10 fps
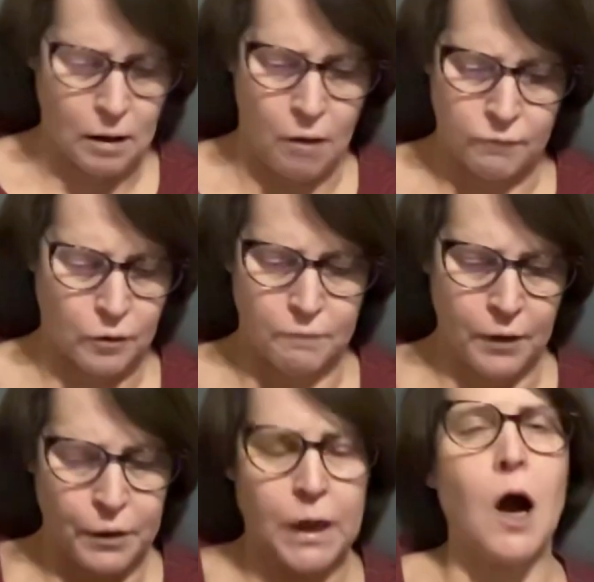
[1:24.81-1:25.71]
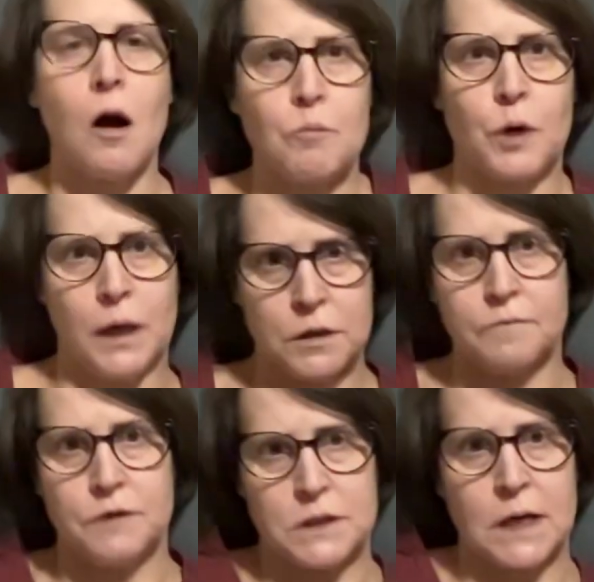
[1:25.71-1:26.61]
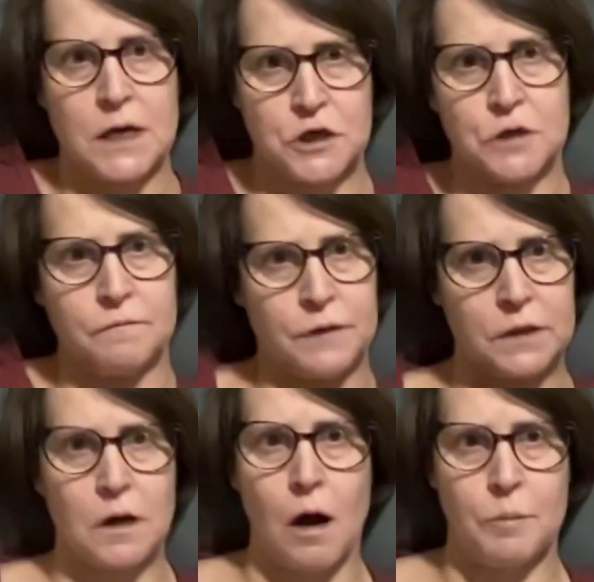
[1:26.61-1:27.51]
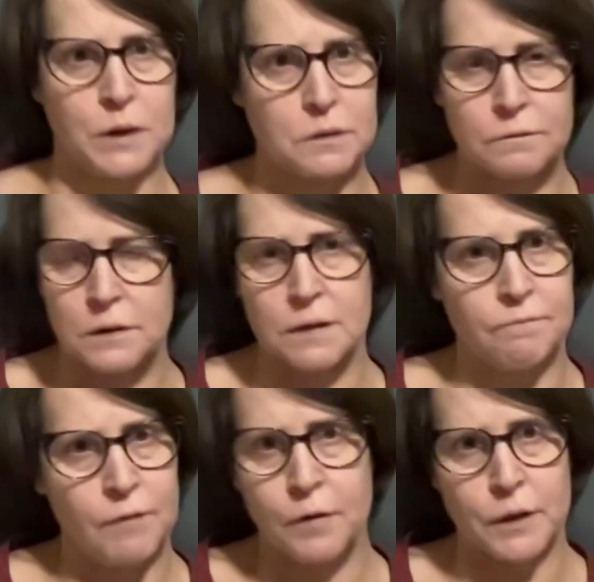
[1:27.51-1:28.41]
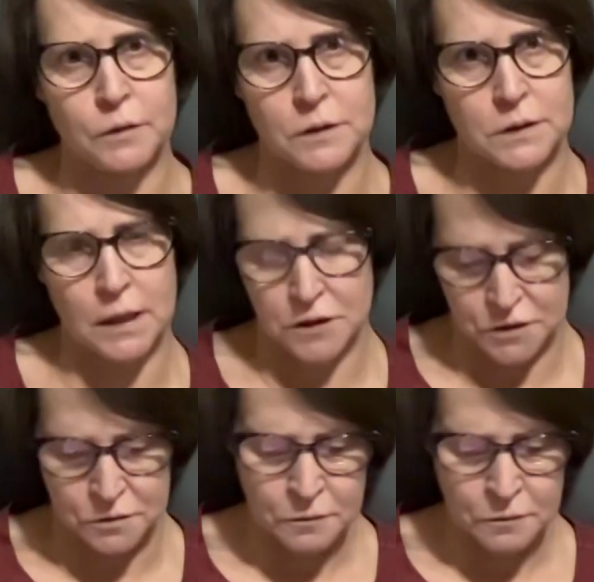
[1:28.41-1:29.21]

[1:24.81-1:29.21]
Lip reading: offer a very comprehensive discussion of these topics. It's a very good discussion.